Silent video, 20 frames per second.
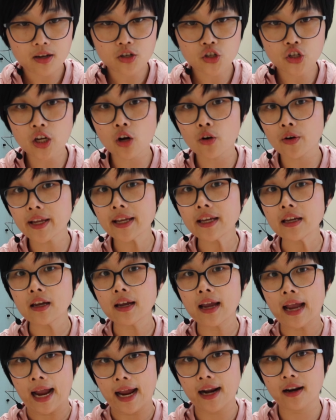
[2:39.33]
She already
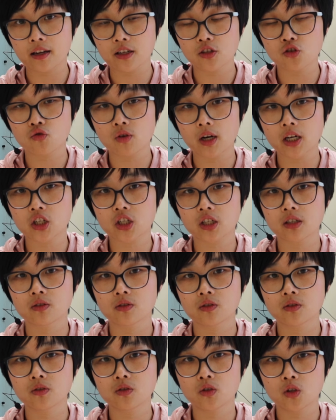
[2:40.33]
had a
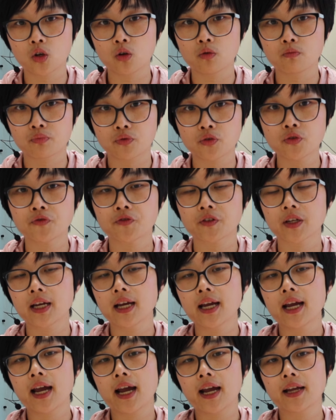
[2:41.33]
construction loan approved,
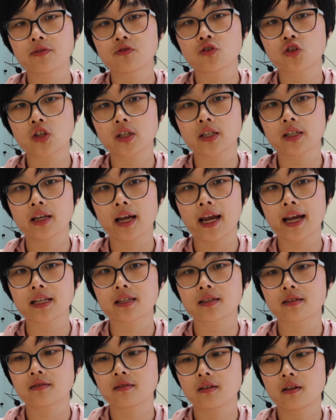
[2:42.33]
and she
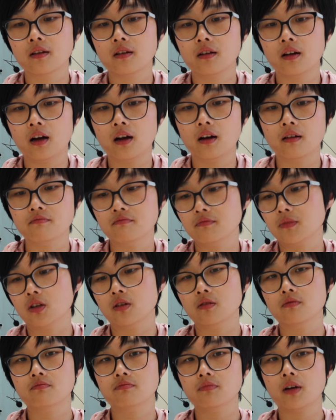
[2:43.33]
has
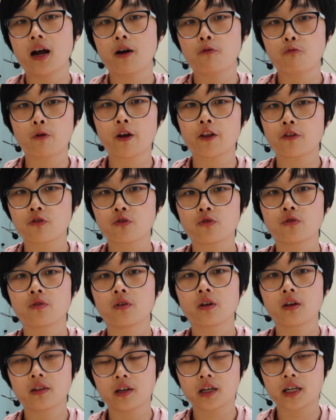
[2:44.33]
halfway through
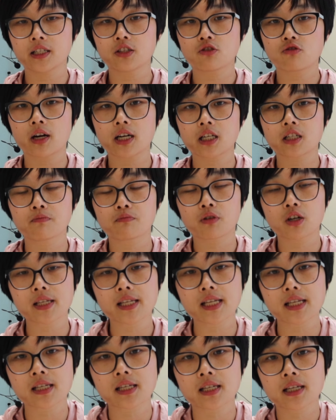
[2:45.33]
the construction
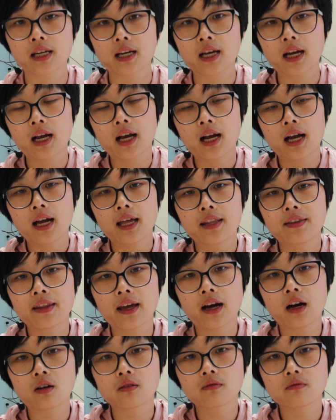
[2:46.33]
process.
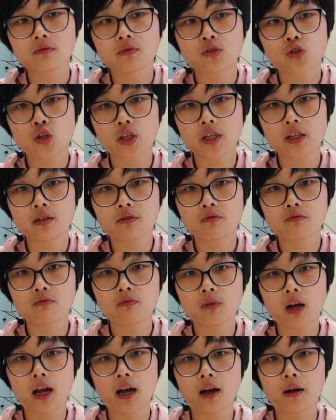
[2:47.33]
Now, she
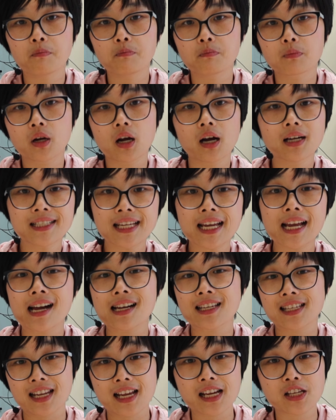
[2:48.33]
contacted
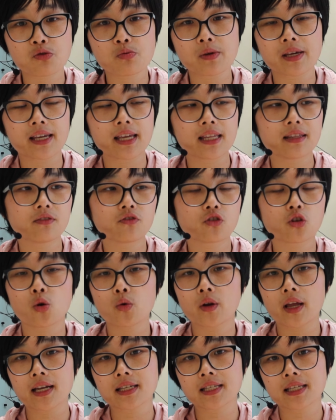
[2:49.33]
us last week and
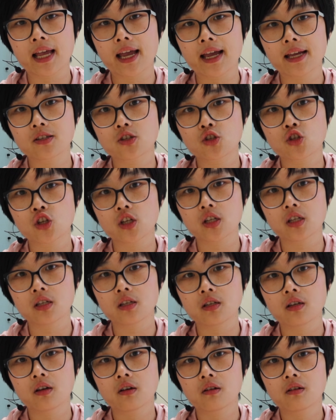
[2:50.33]
told us that
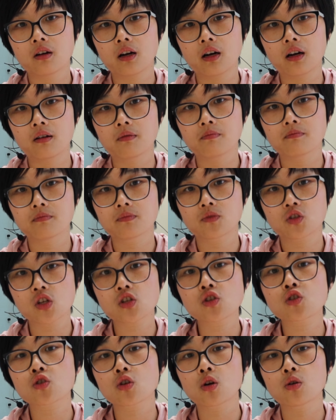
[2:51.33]
she
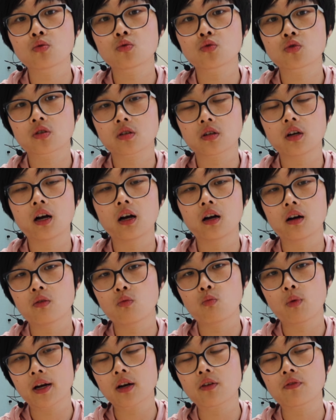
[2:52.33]
just sold
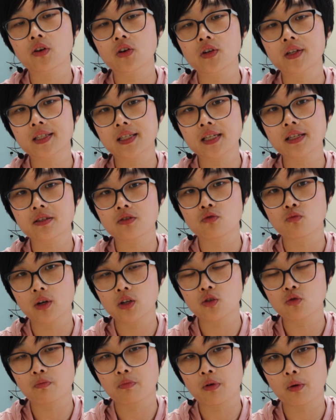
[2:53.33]
one of her existing
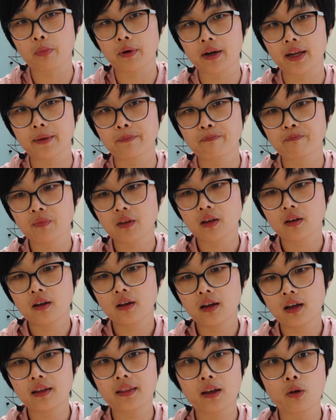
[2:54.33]
rental property,
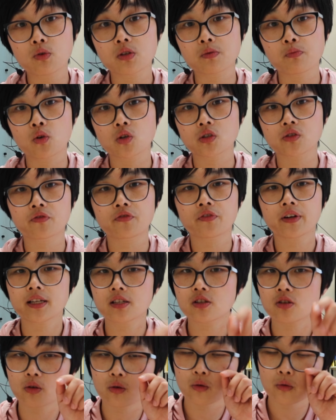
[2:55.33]
and that was mortgage free,
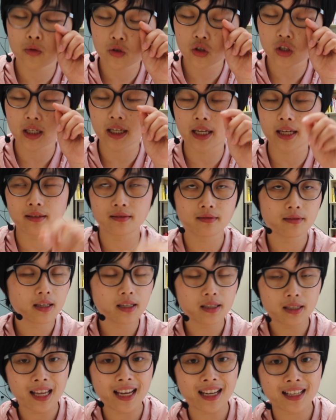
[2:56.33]
so she can
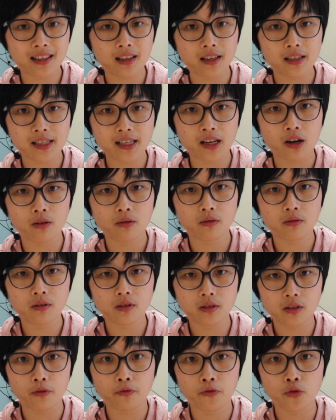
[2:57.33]
take the
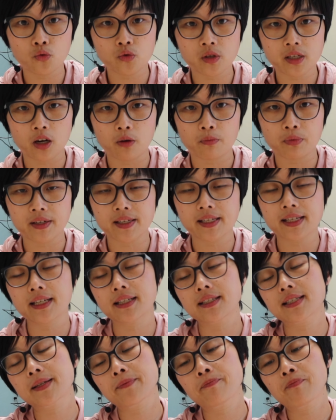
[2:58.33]
full sale
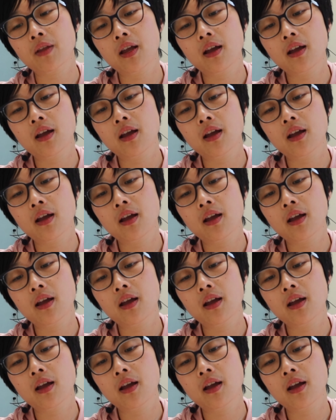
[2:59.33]
proceeds.